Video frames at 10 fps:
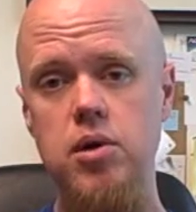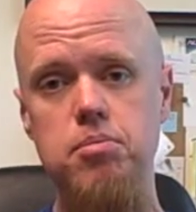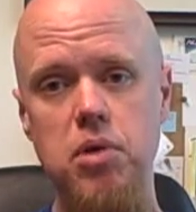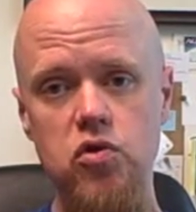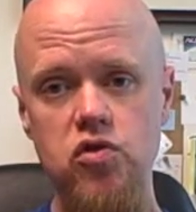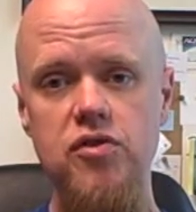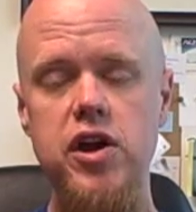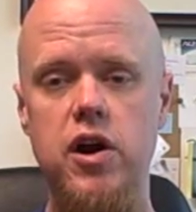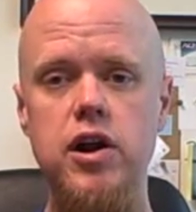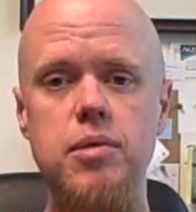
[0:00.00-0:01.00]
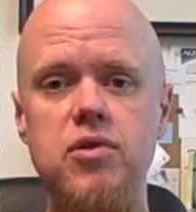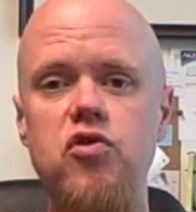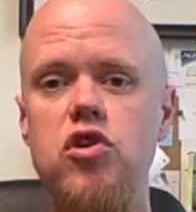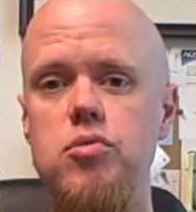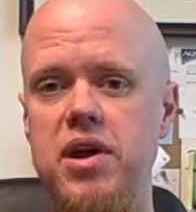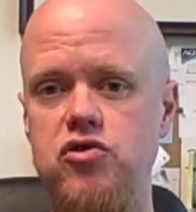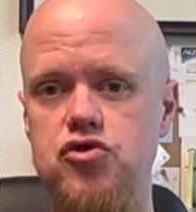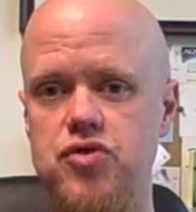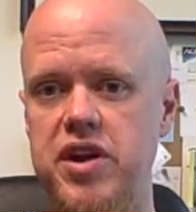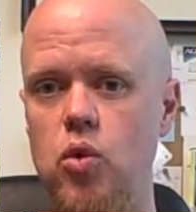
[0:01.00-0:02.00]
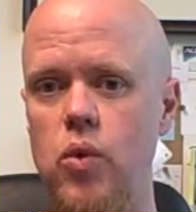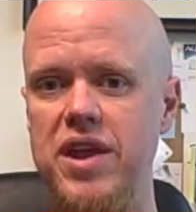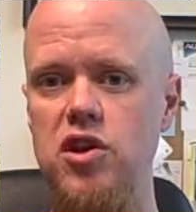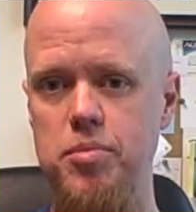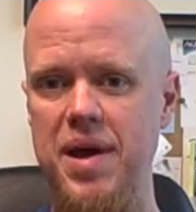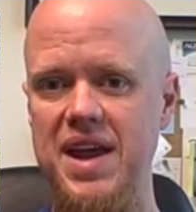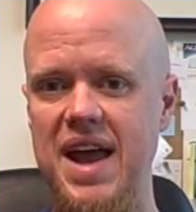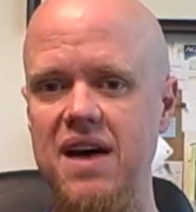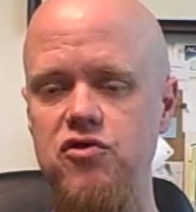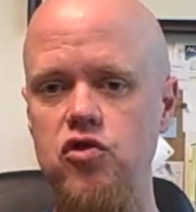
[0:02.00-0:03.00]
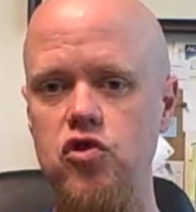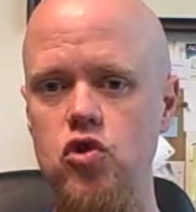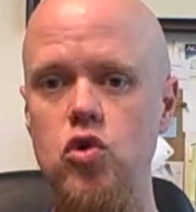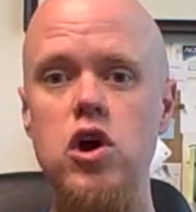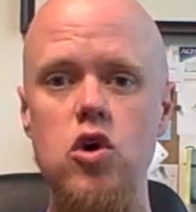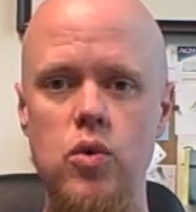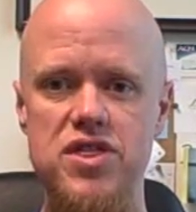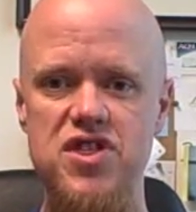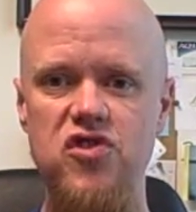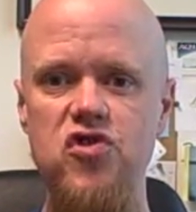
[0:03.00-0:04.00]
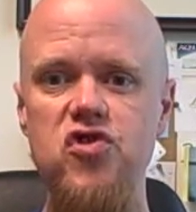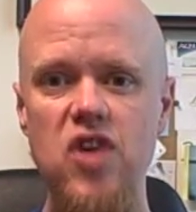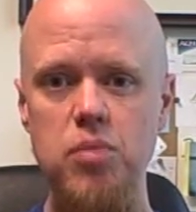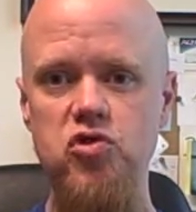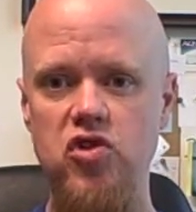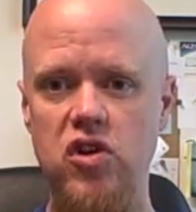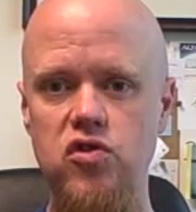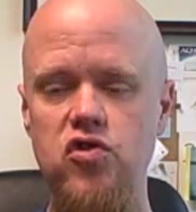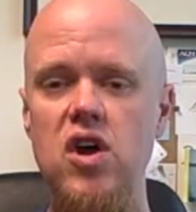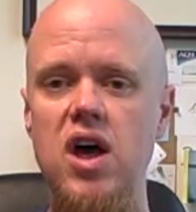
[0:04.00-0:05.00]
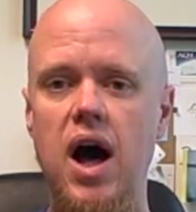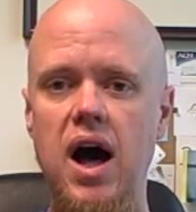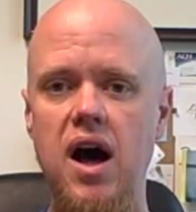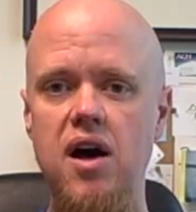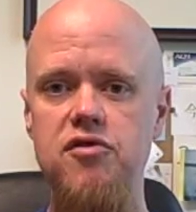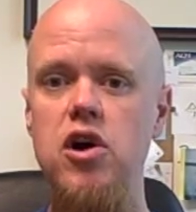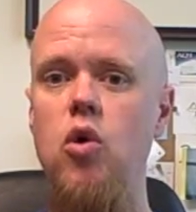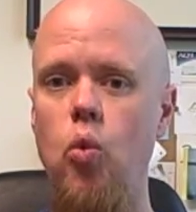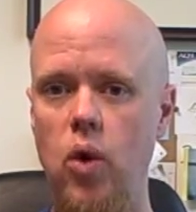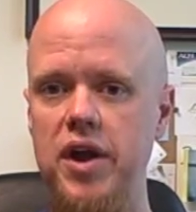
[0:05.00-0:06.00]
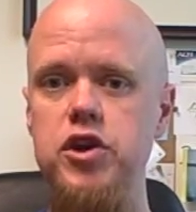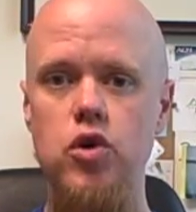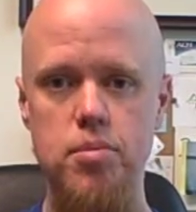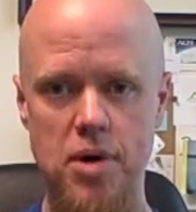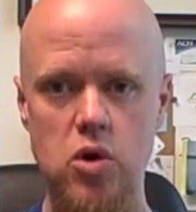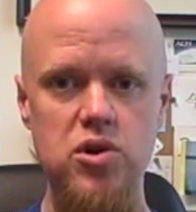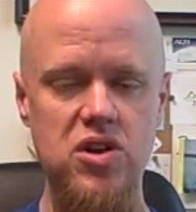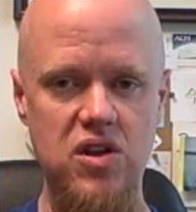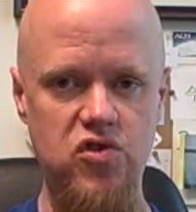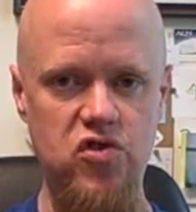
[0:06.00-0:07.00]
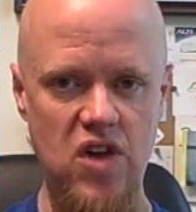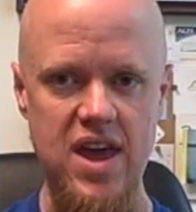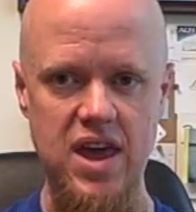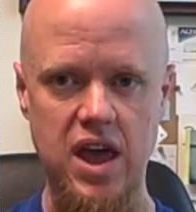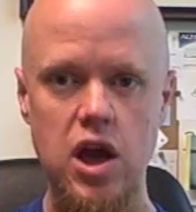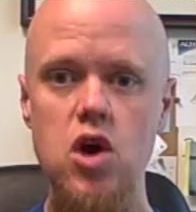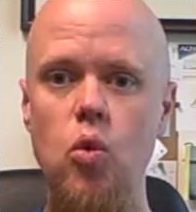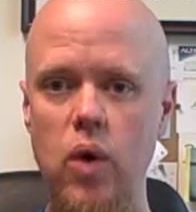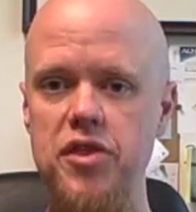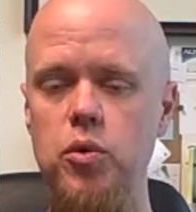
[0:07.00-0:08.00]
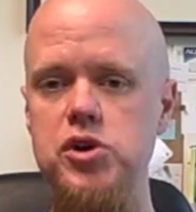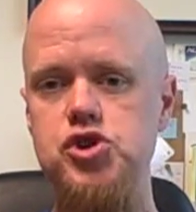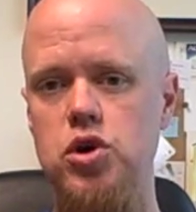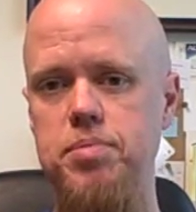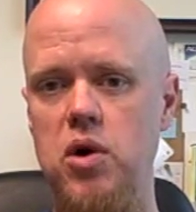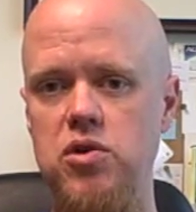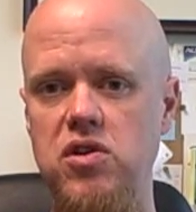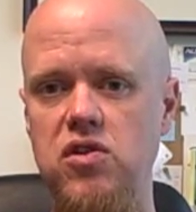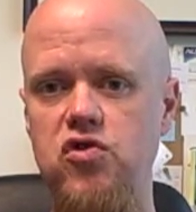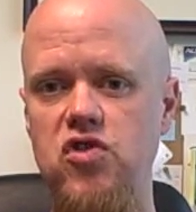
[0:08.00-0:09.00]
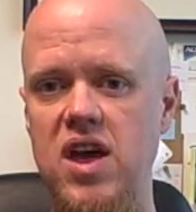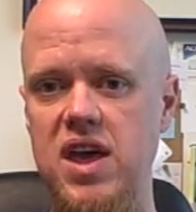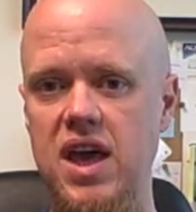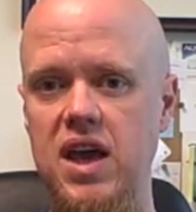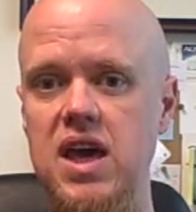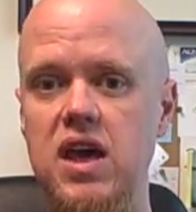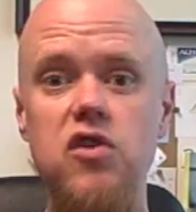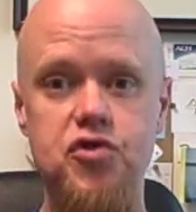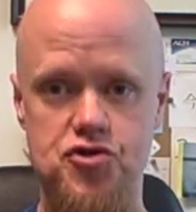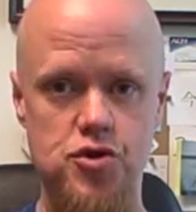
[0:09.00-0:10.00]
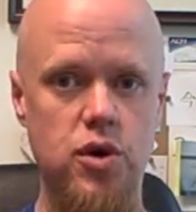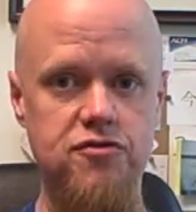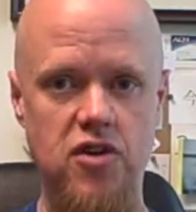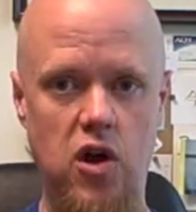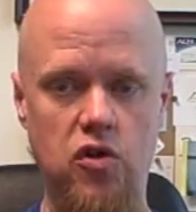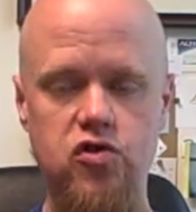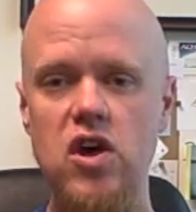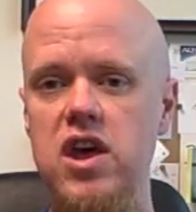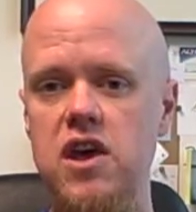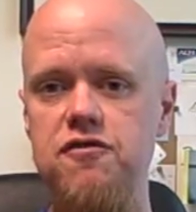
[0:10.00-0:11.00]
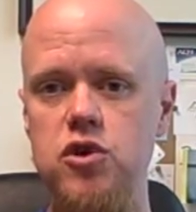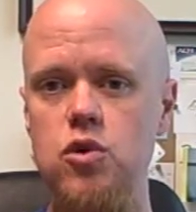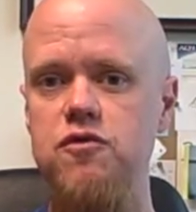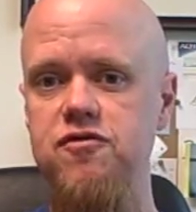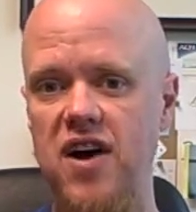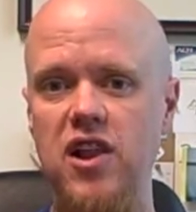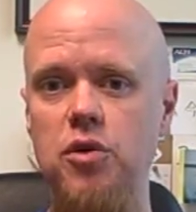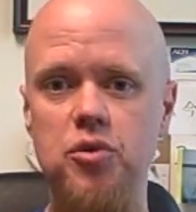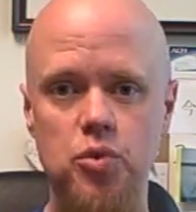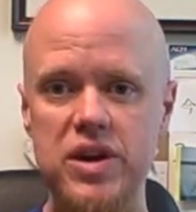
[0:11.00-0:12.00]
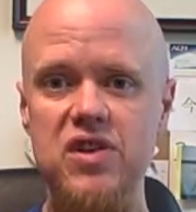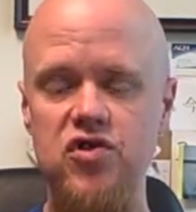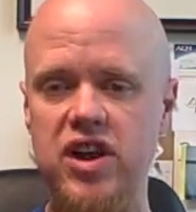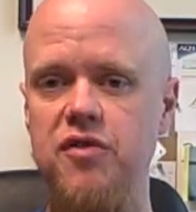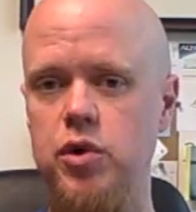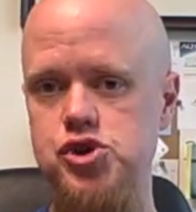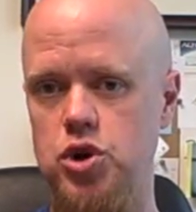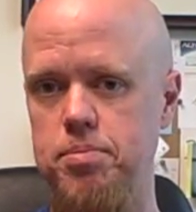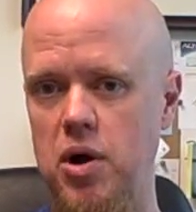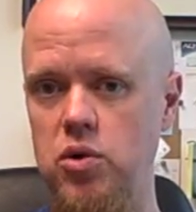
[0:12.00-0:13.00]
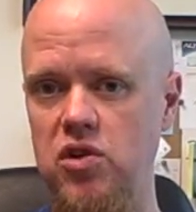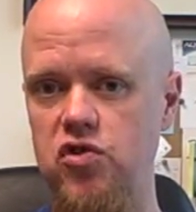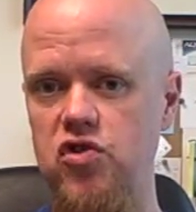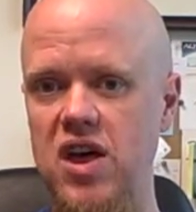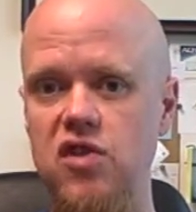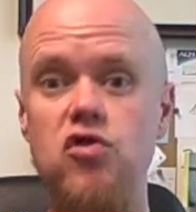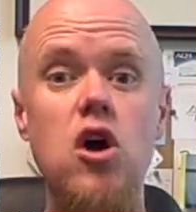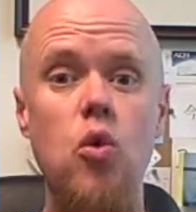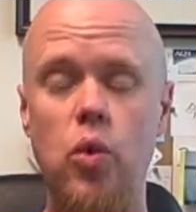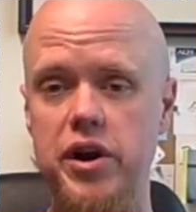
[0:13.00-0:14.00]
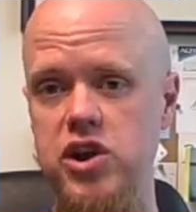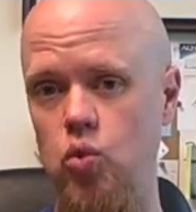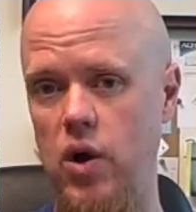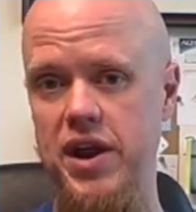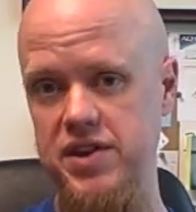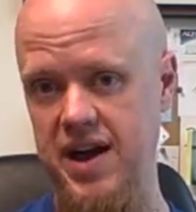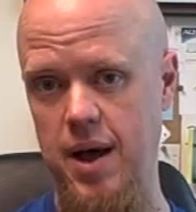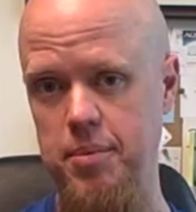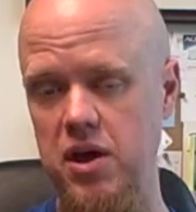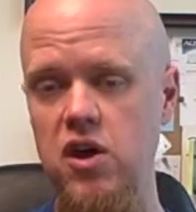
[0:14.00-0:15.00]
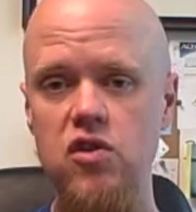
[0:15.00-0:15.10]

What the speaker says: Most of the arguments that you make to try to win a debate have to do with the substance of what your opponent is saying, whether what your opponent is saying is true or false. If you follow the reasoning of what your opponent says, where do you wind up?